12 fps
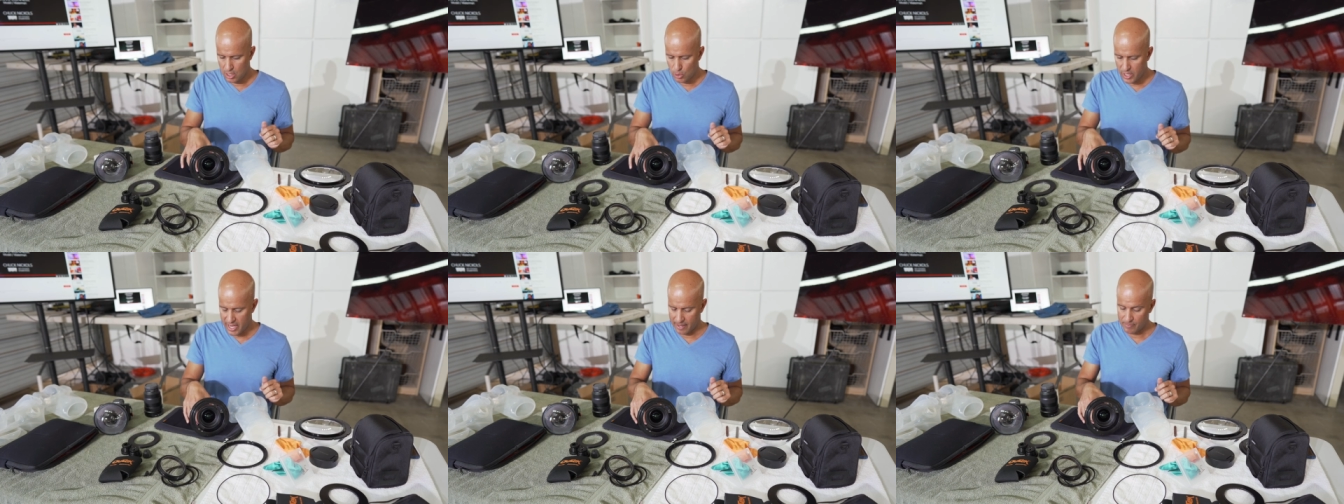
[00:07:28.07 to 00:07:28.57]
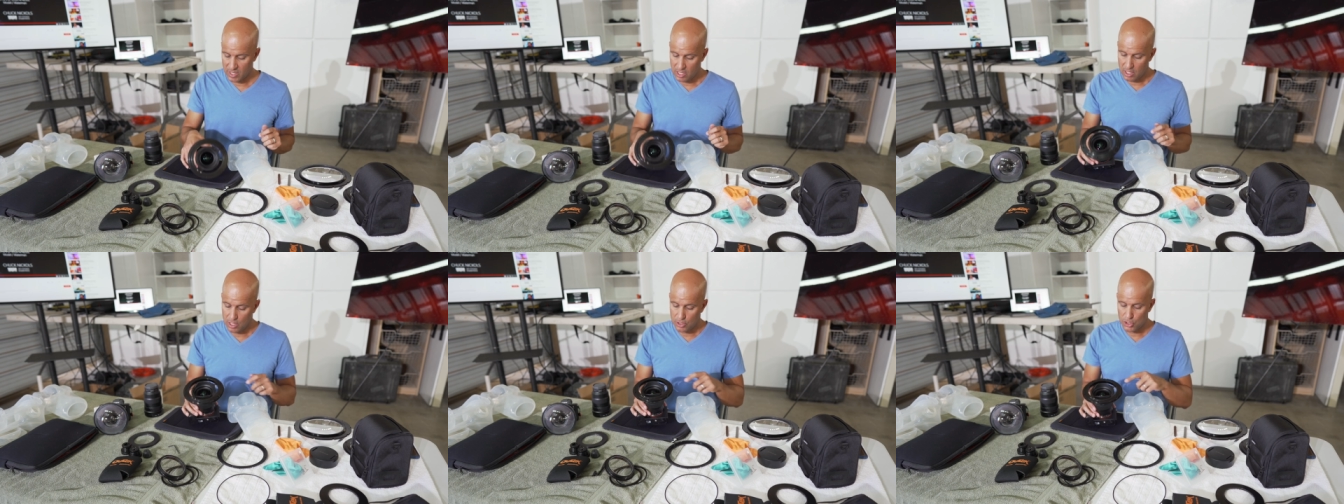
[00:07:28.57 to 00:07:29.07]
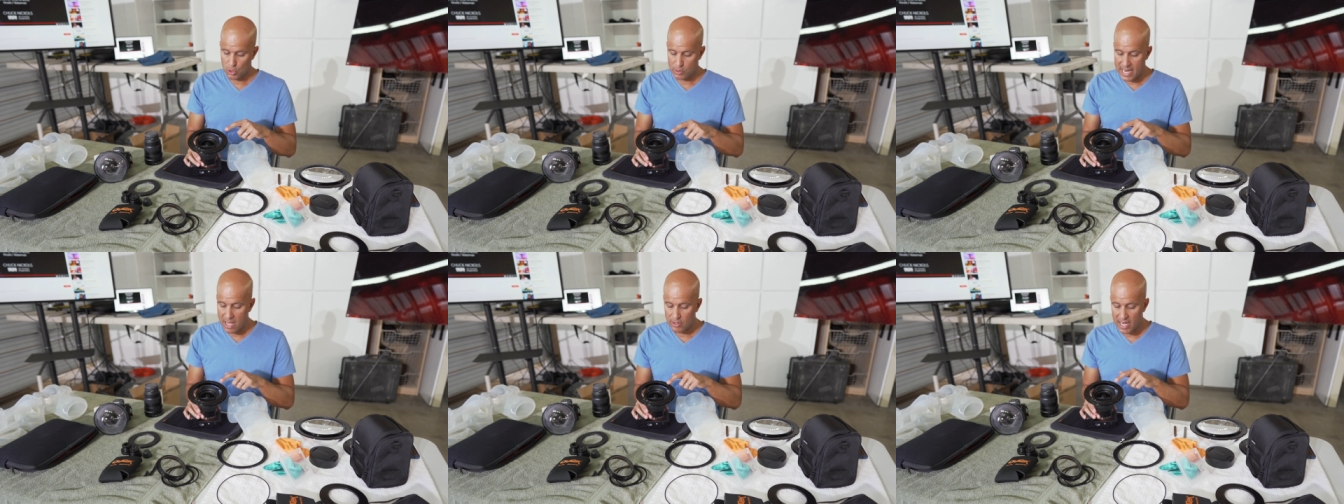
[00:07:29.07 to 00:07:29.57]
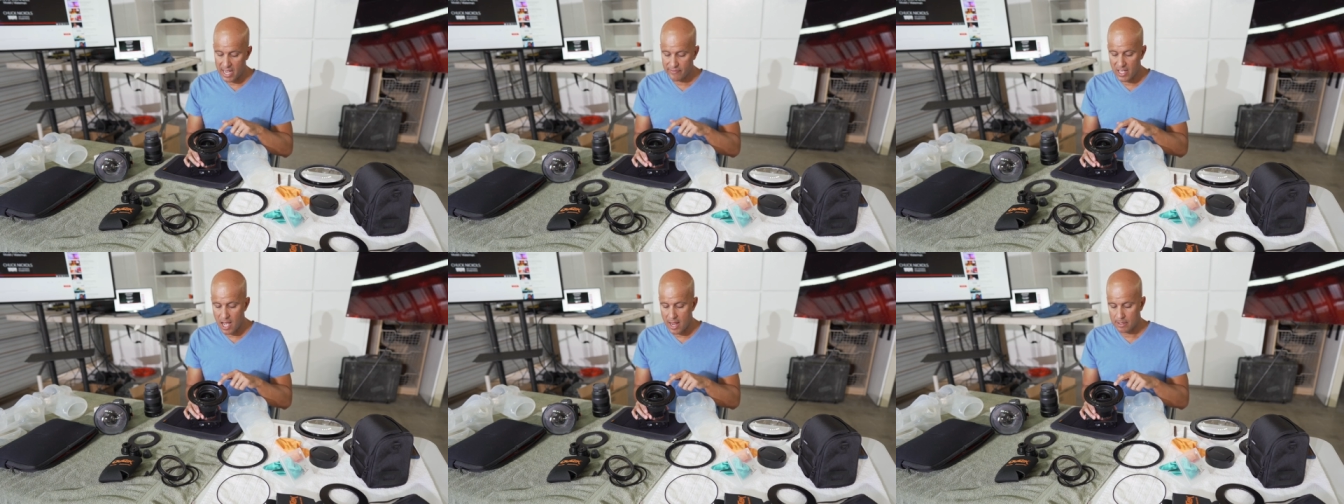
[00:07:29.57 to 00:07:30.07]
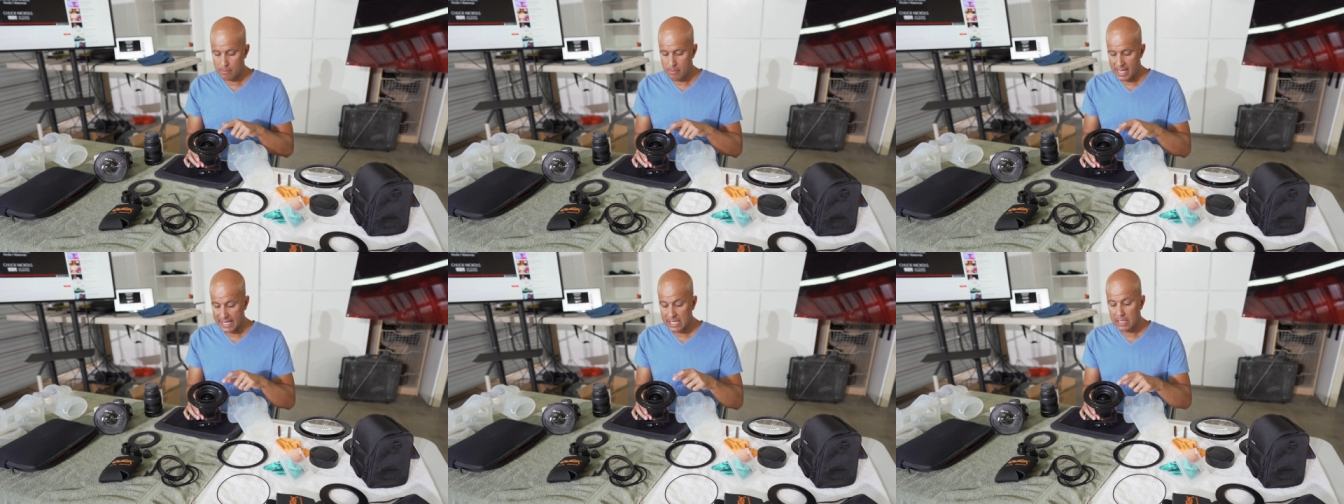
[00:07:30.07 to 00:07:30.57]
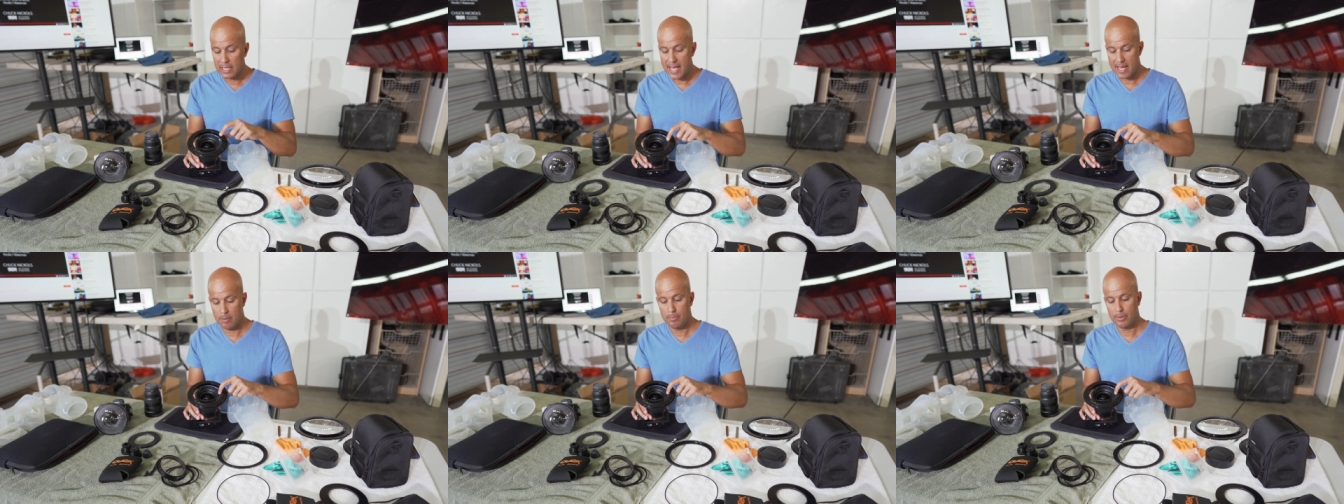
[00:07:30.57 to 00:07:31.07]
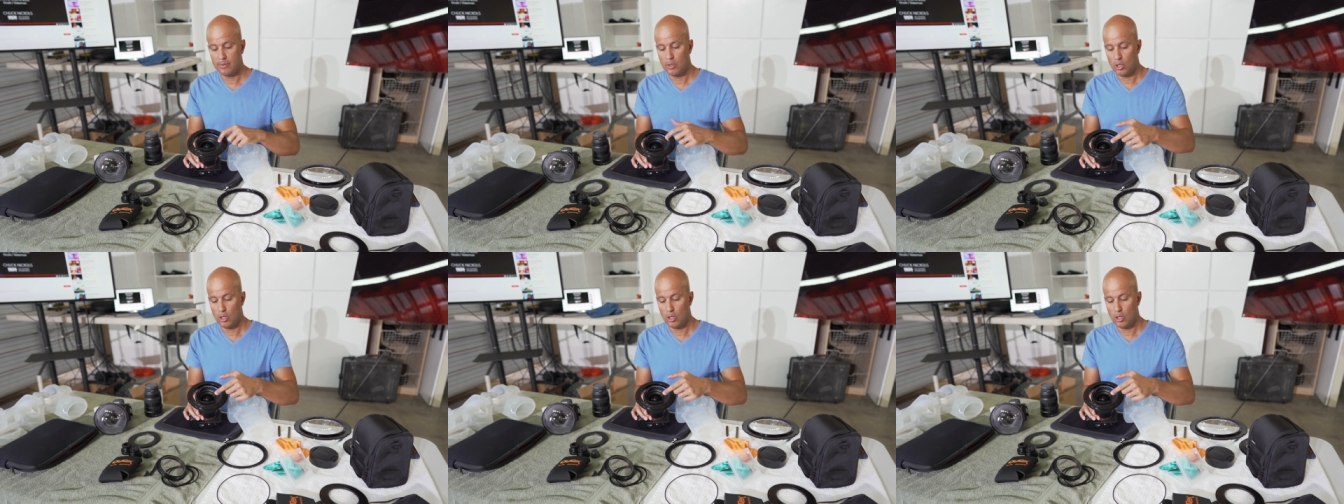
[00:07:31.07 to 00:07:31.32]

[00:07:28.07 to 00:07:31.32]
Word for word: Okay, so now that I've gotten my clamp